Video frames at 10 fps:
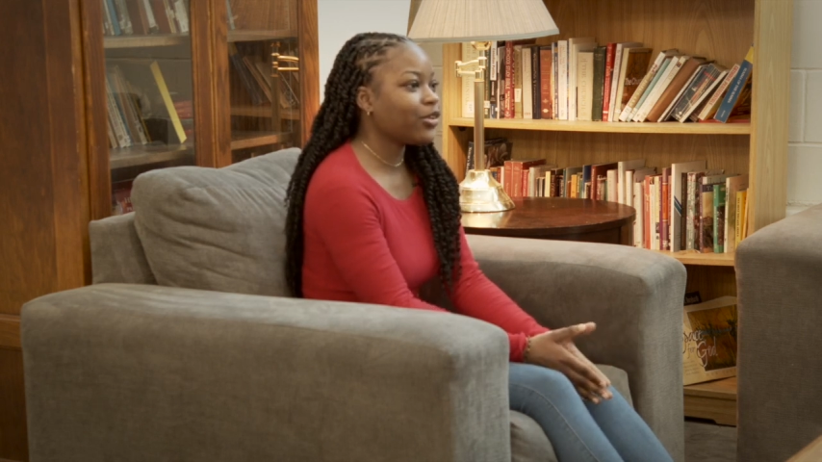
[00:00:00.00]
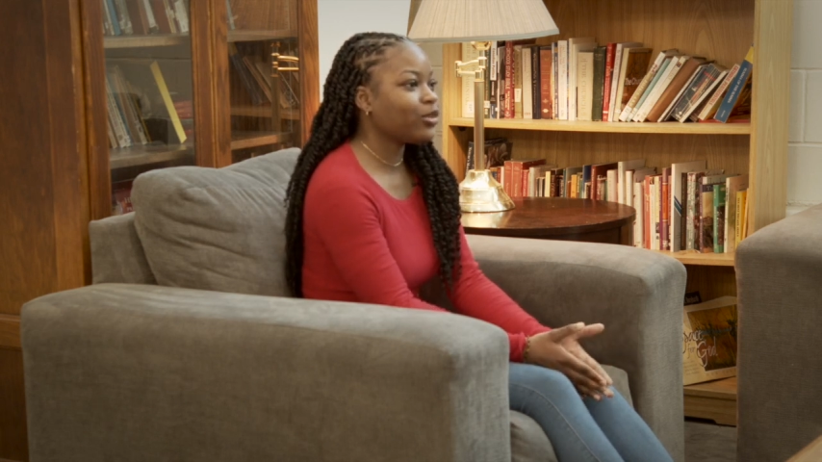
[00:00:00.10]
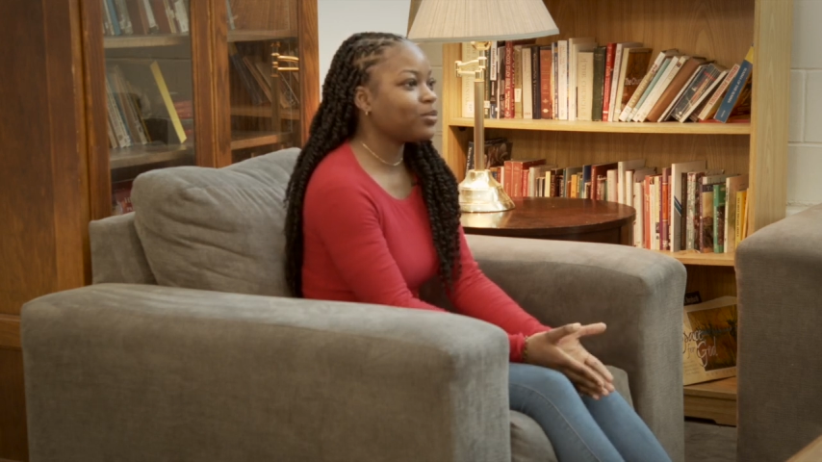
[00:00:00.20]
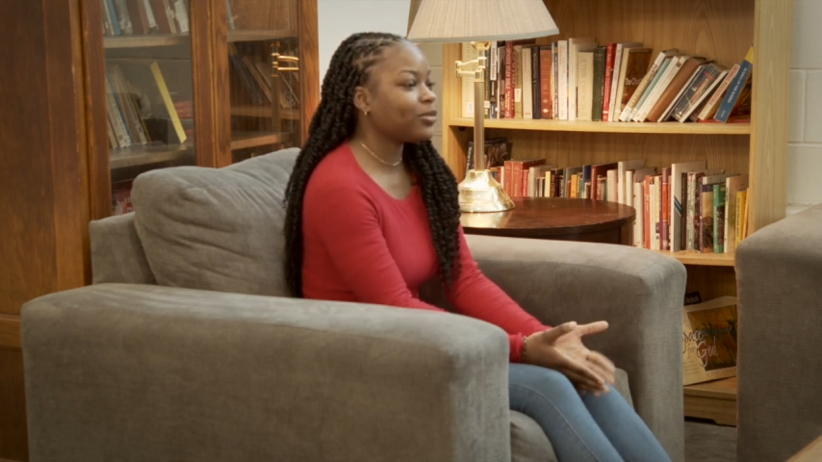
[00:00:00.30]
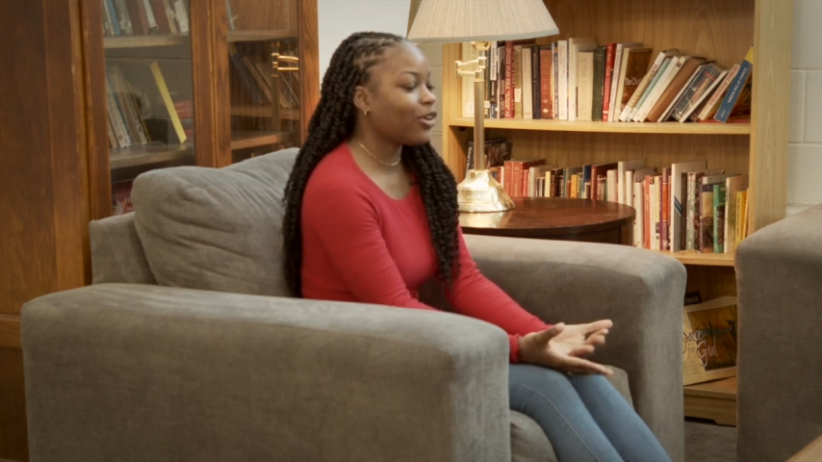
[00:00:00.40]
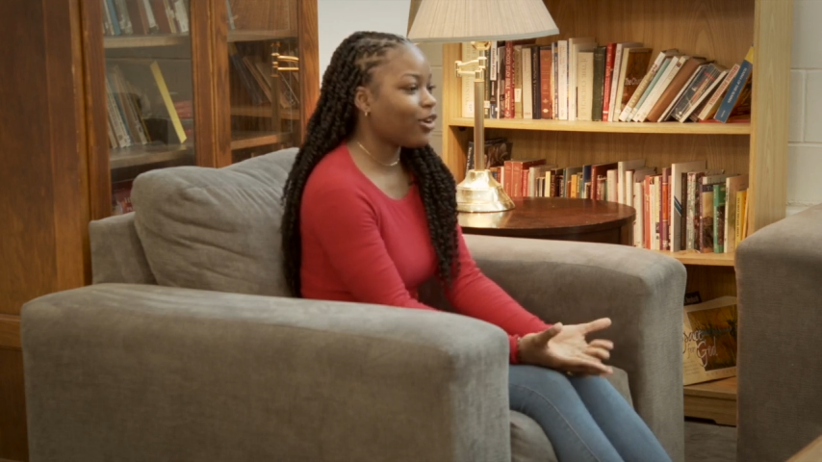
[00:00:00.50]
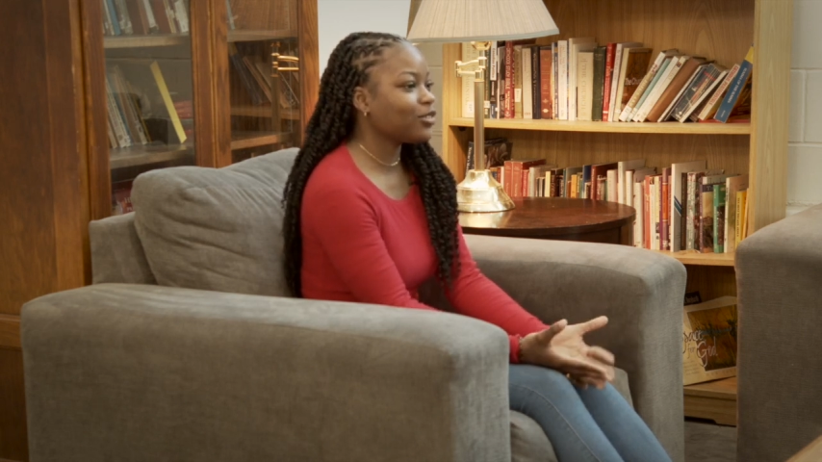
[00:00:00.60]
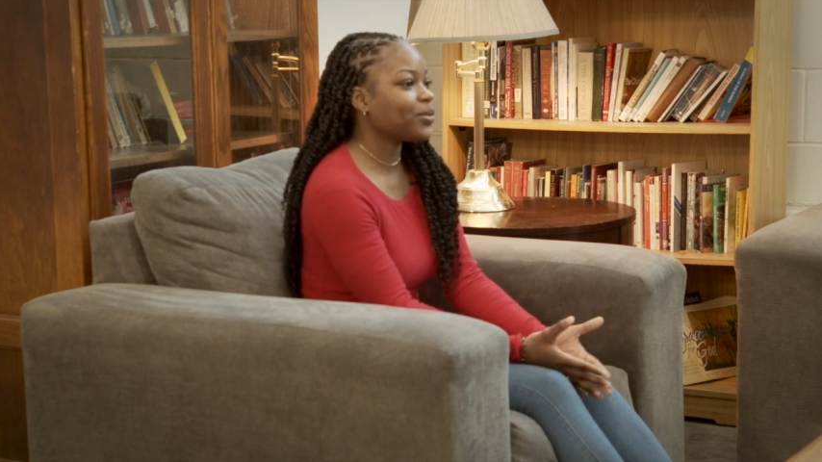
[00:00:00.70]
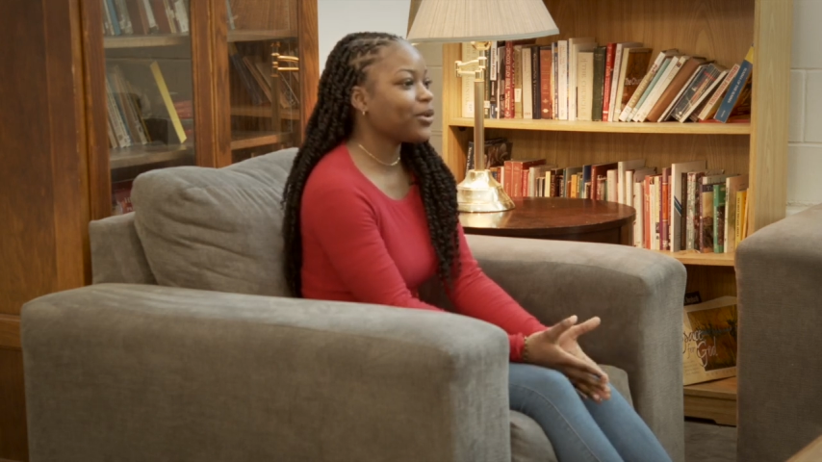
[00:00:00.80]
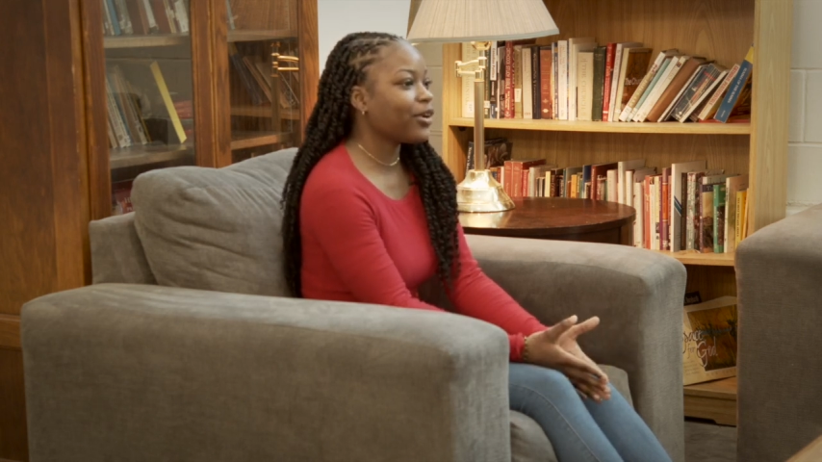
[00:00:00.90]

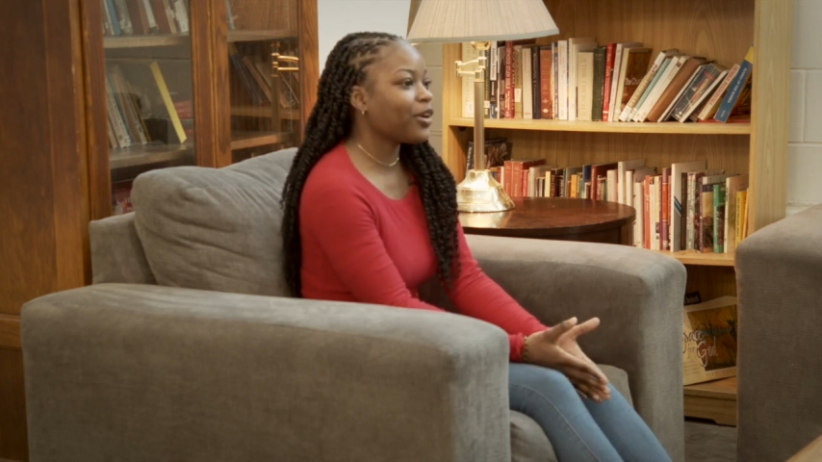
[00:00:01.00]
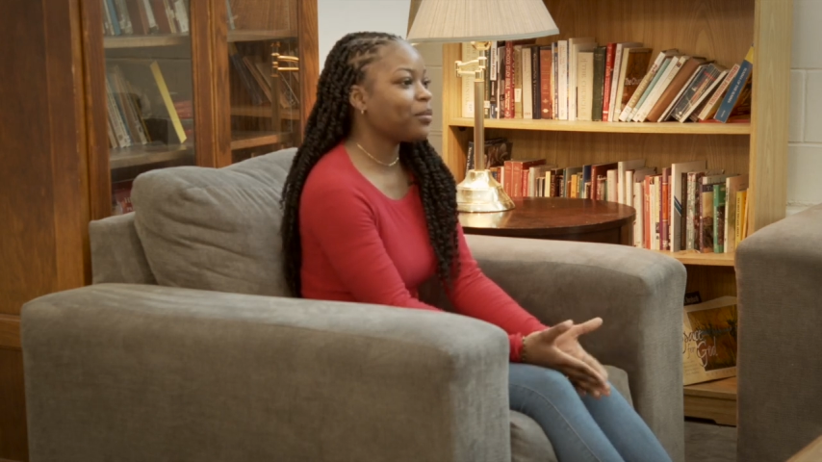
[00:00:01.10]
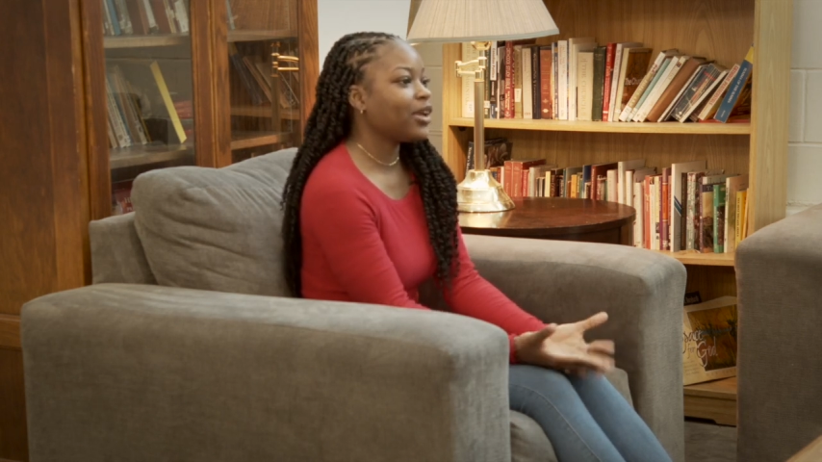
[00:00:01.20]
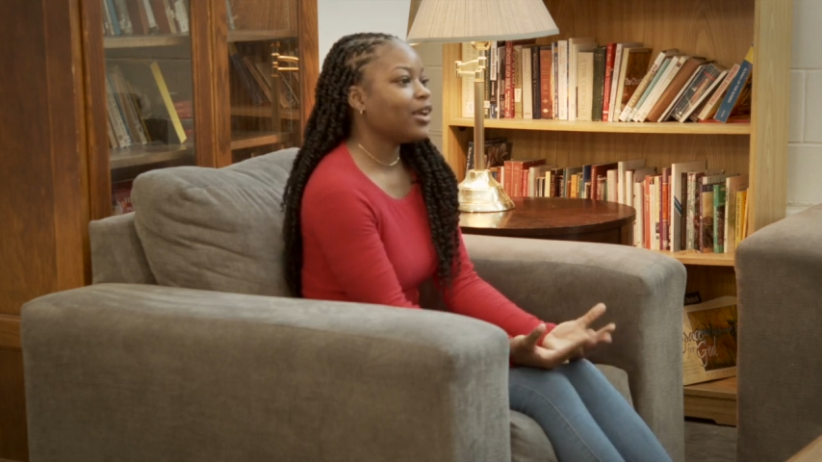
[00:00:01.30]
Calls program,